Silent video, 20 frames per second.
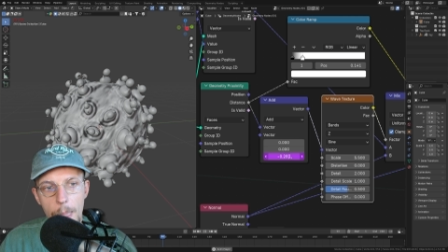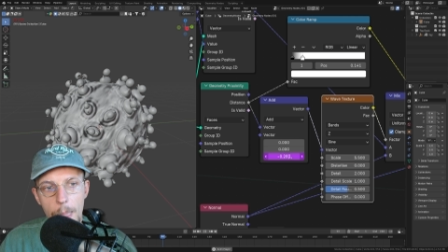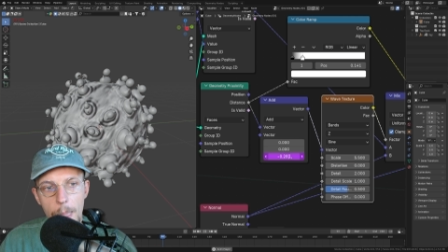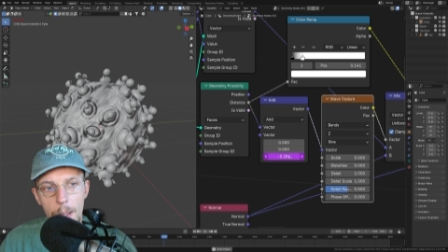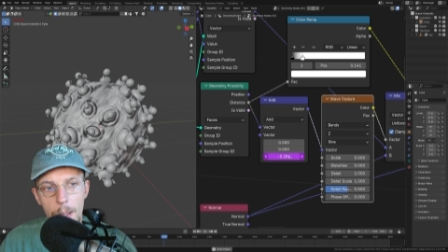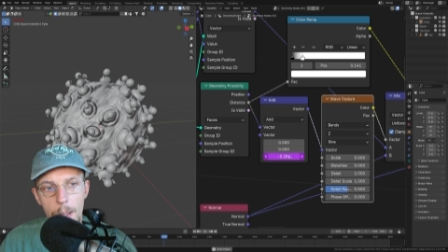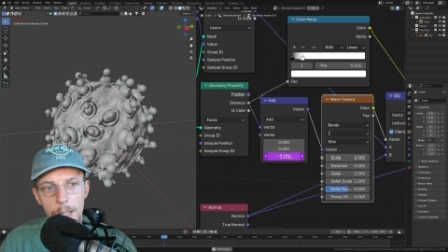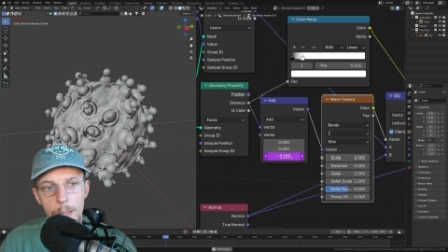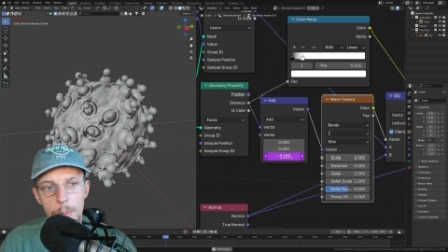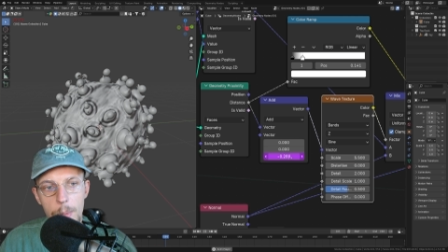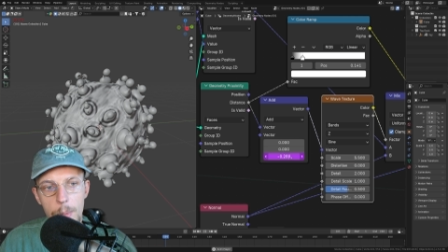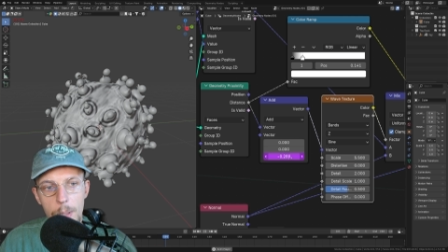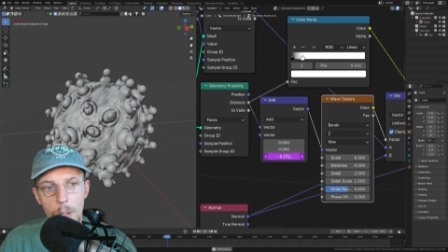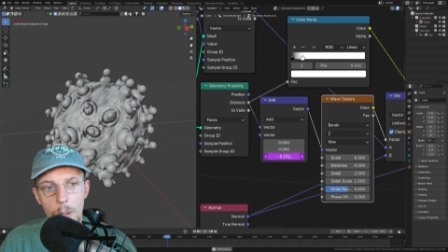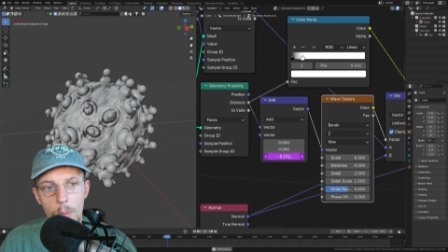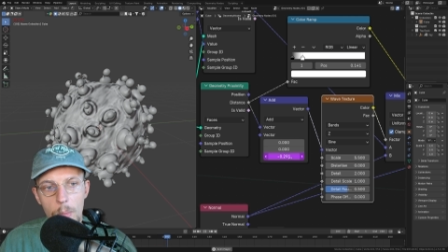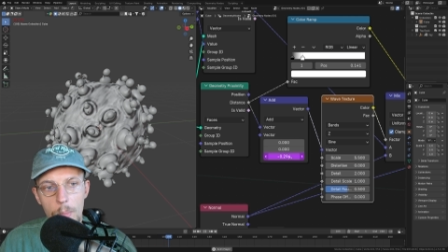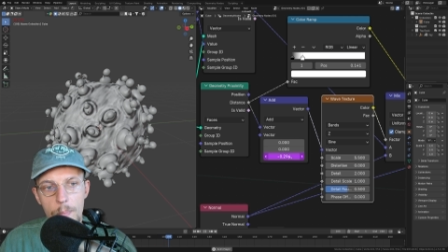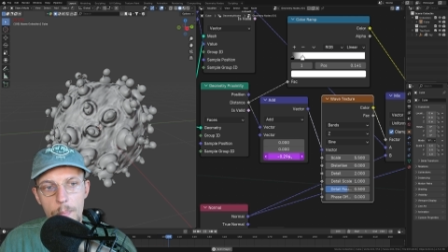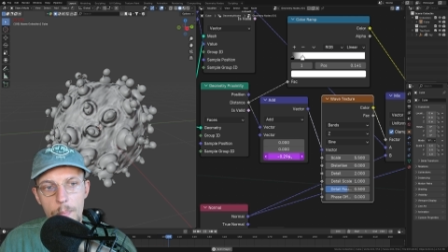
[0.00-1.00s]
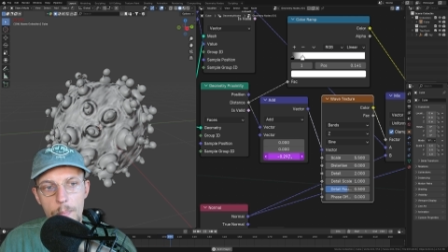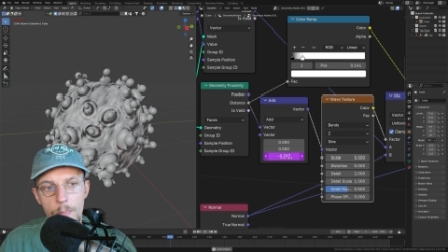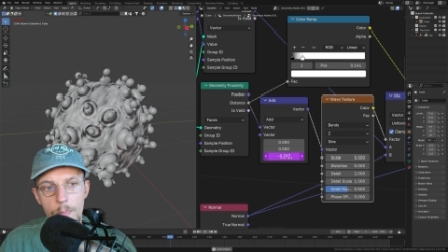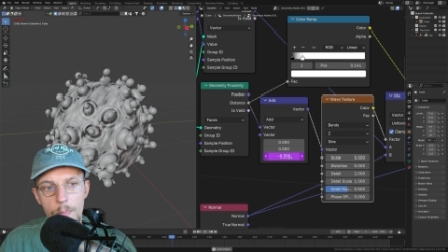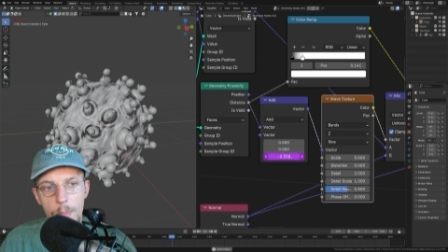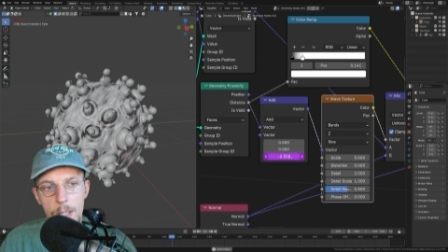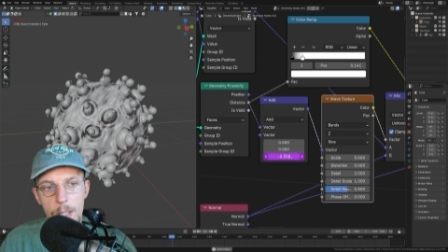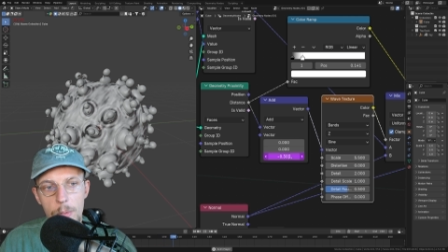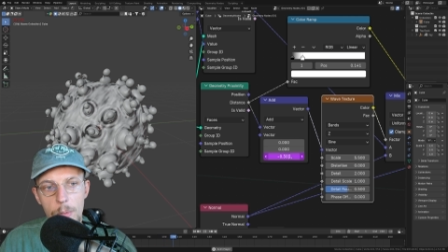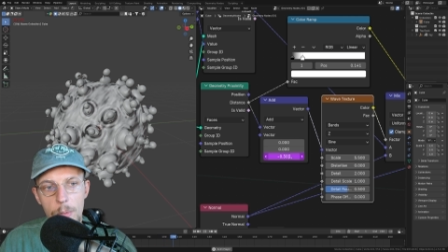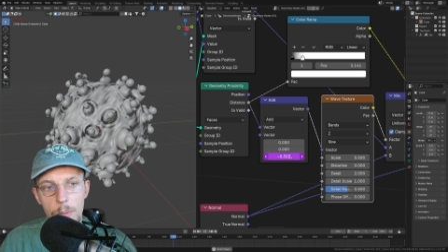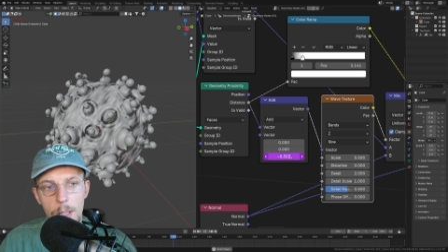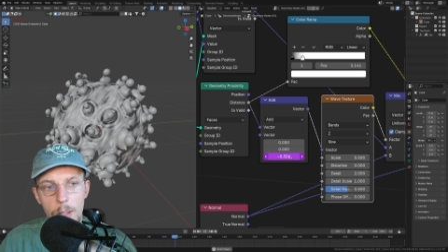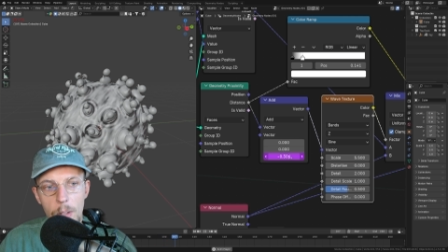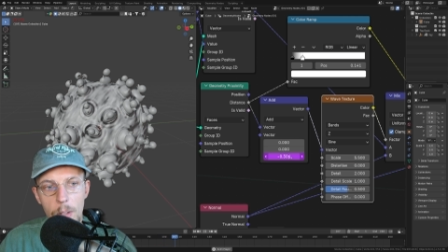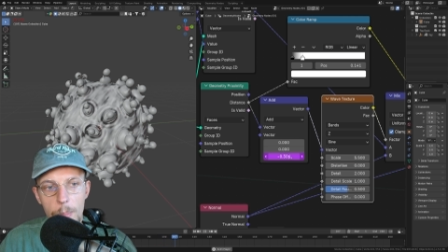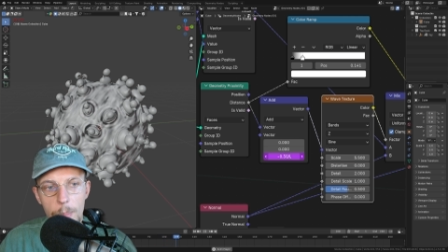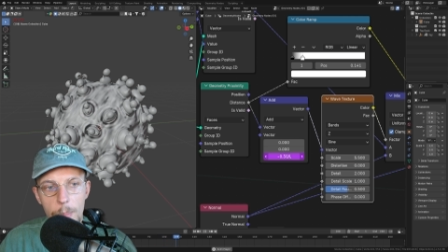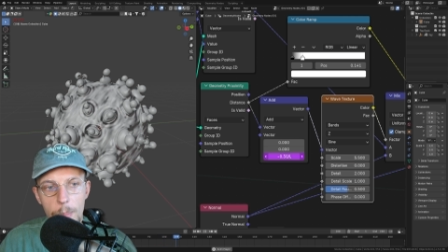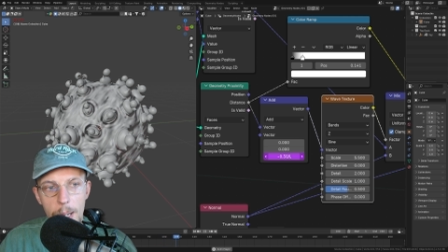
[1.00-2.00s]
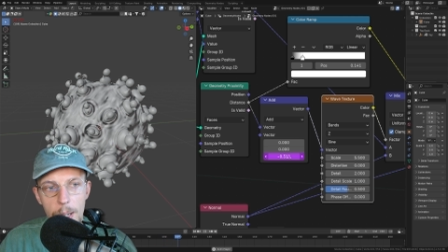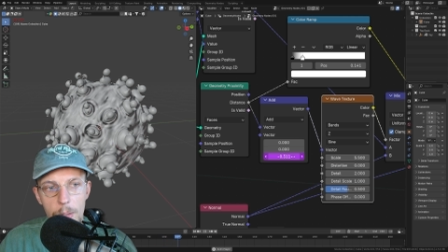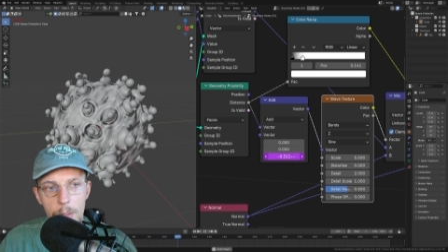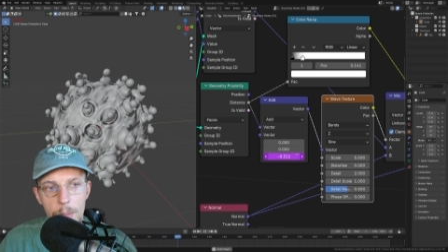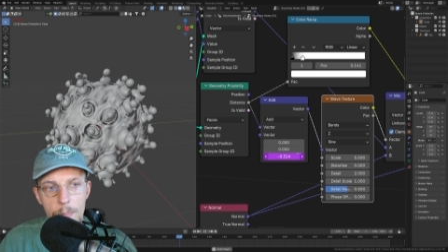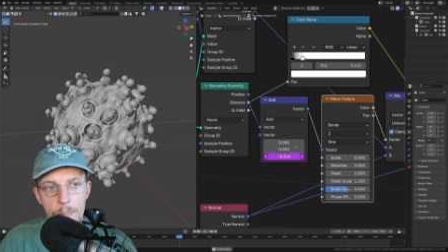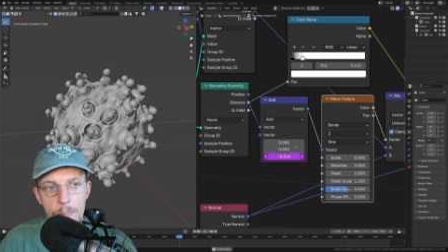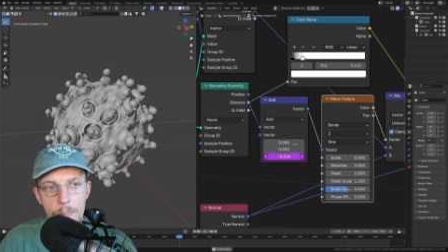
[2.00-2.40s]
There we go, that's looking a lot better.